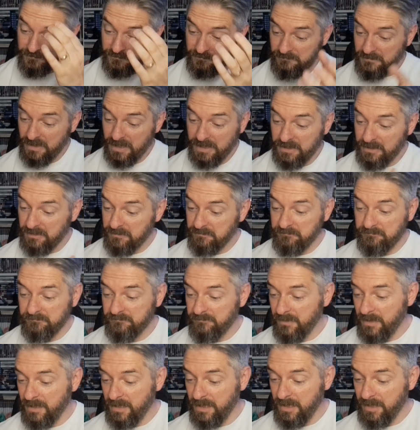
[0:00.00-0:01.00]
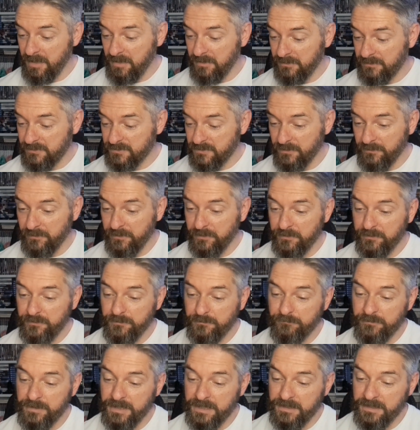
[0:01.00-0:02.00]
Like a sort of
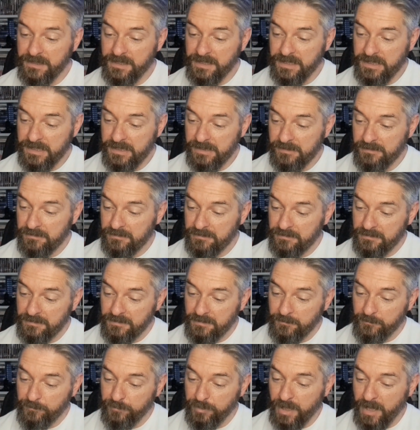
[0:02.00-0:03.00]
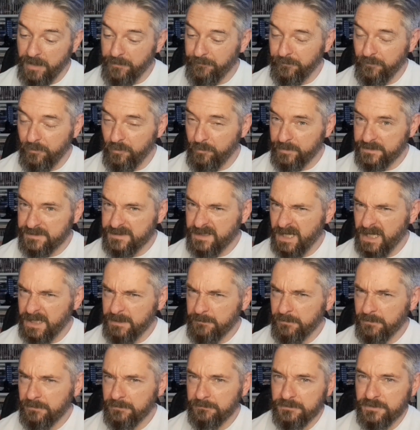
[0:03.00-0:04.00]
3D platformer
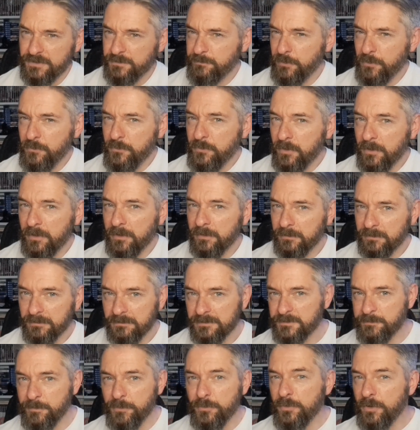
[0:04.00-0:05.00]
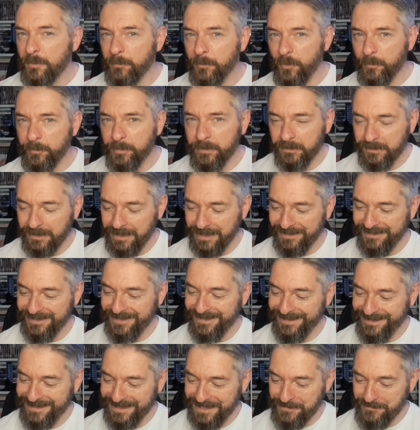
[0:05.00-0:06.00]
type spook 'em up kind
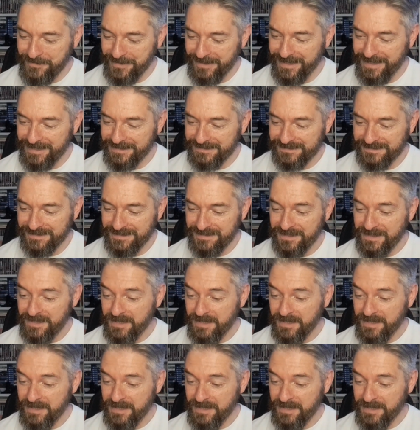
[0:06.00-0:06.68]
of game, I guess.